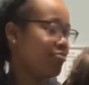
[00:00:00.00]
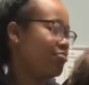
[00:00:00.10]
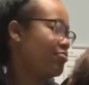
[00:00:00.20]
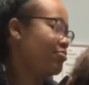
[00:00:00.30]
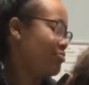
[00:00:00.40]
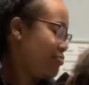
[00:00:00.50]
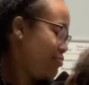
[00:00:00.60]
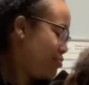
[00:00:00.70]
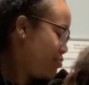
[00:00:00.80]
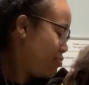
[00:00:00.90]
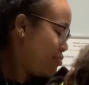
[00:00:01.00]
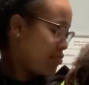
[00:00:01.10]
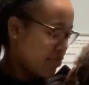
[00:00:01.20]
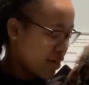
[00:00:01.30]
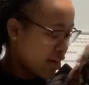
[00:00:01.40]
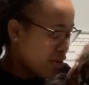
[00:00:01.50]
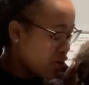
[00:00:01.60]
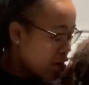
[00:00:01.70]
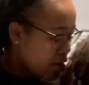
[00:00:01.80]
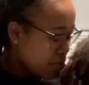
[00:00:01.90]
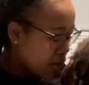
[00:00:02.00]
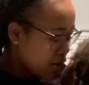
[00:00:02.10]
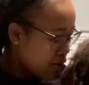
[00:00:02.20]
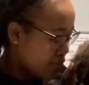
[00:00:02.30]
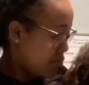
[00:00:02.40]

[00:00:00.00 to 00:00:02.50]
Can you hear me?